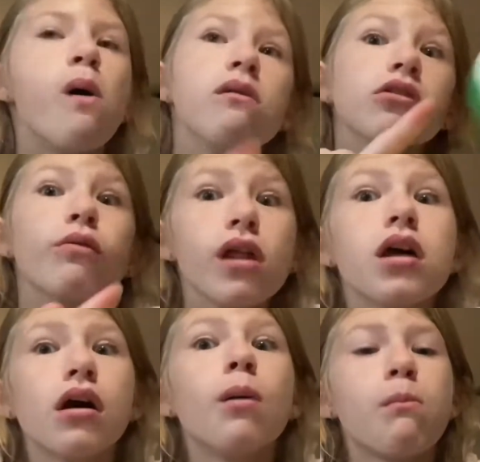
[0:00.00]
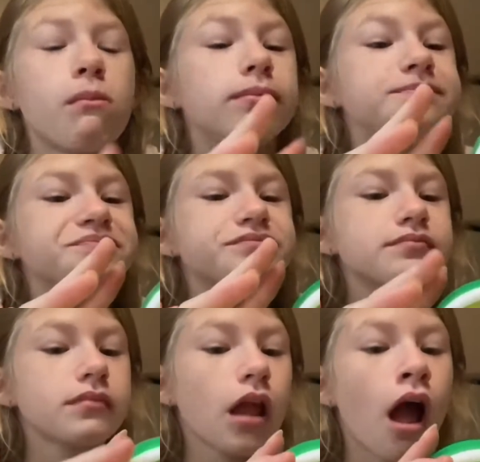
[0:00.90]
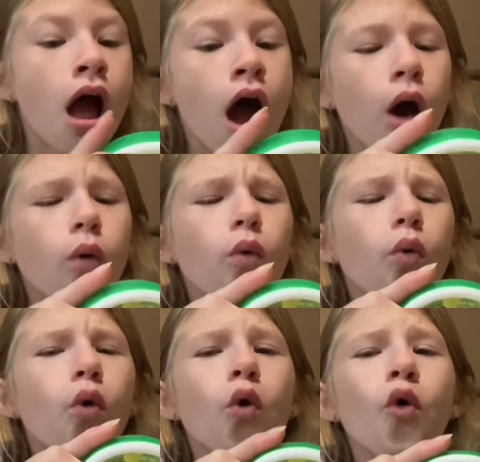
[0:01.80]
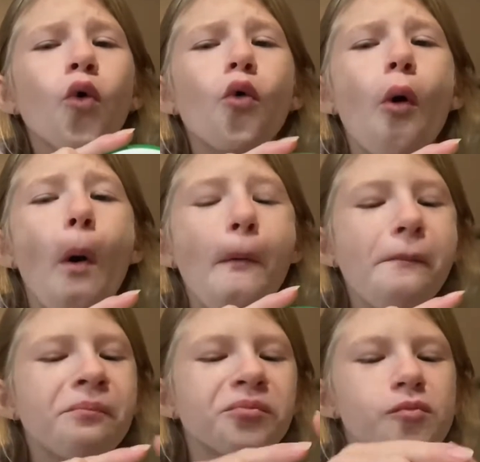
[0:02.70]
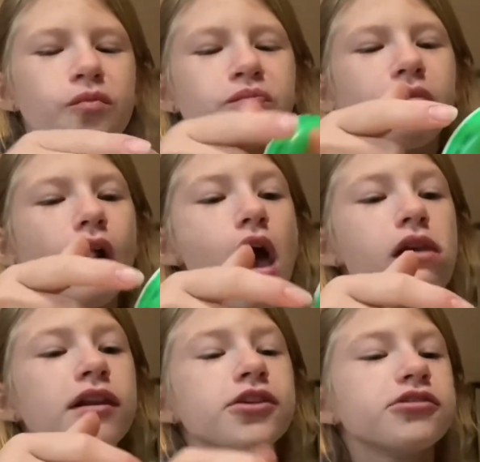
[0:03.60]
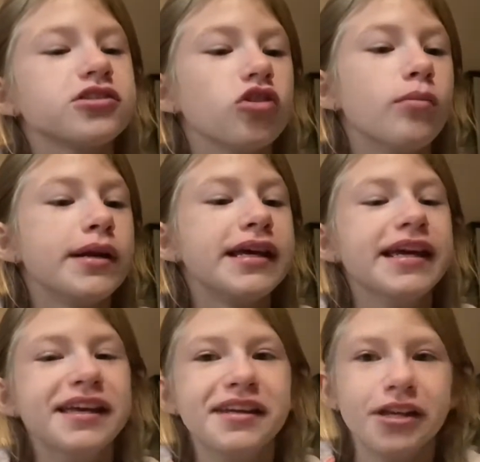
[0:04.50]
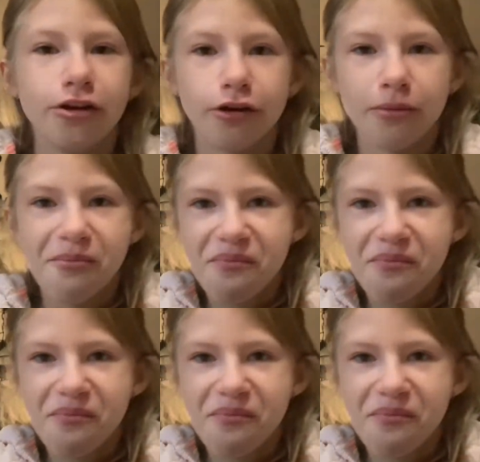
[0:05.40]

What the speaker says: they're really good. Ooh. And there's so many in here.